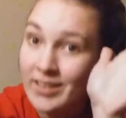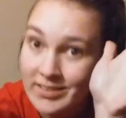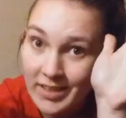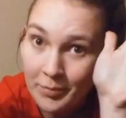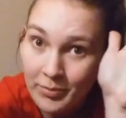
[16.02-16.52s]

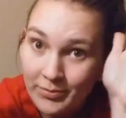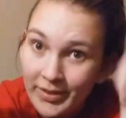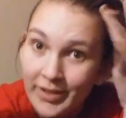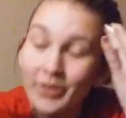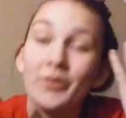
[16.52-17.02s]
type of
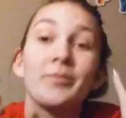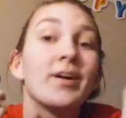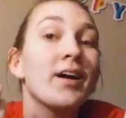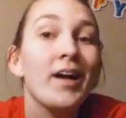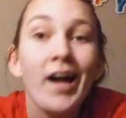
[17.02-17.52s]
video.
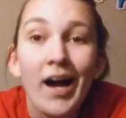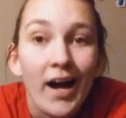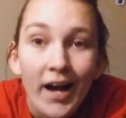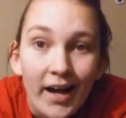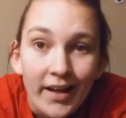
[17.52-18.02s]

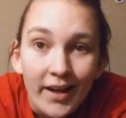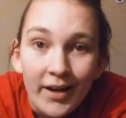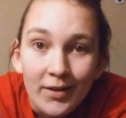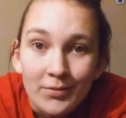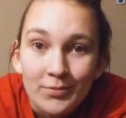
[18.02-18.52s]
I
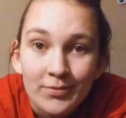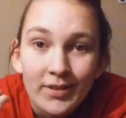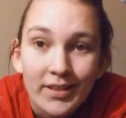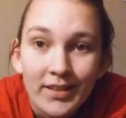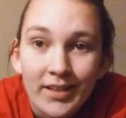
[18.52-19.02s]
have
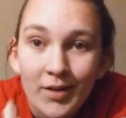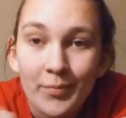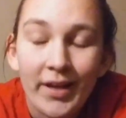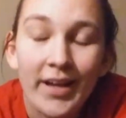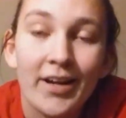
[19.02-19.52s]
cut
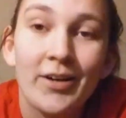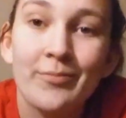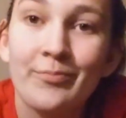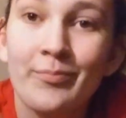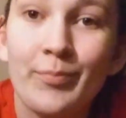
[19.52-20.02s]
my hair
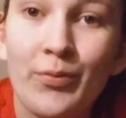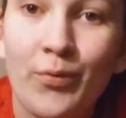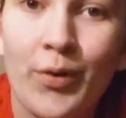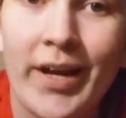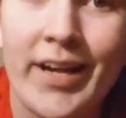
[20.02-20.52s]

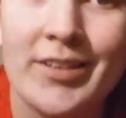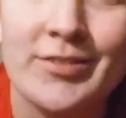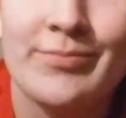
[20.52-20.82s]
beforehand.